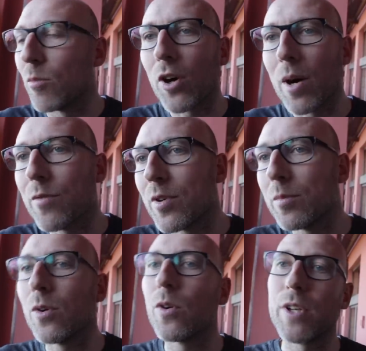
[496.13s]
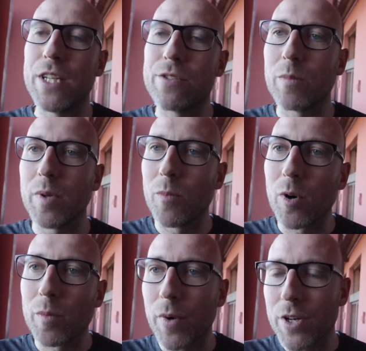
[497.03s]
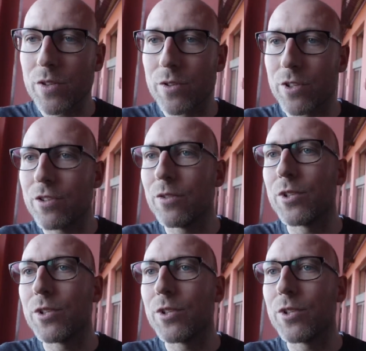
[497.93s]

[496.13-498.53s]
more comfortable or it needs to be more puncture resistant.